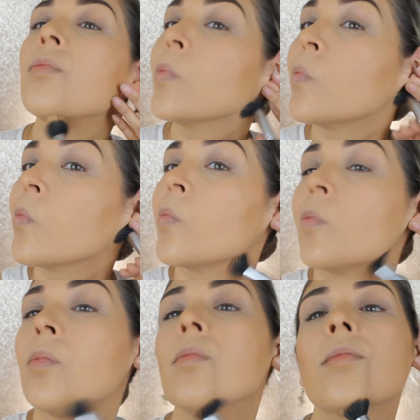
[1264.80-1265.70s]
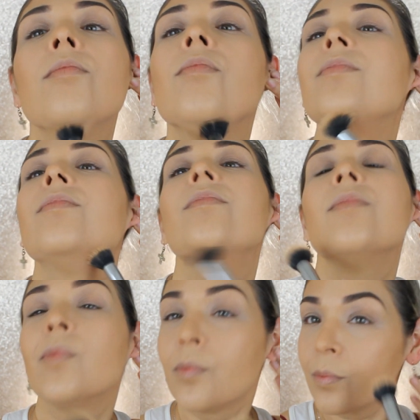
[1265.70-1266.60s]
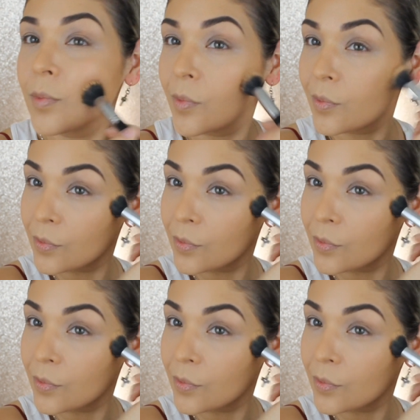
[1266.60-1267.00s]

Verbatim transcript: have like cake face. Like dual fiber brushes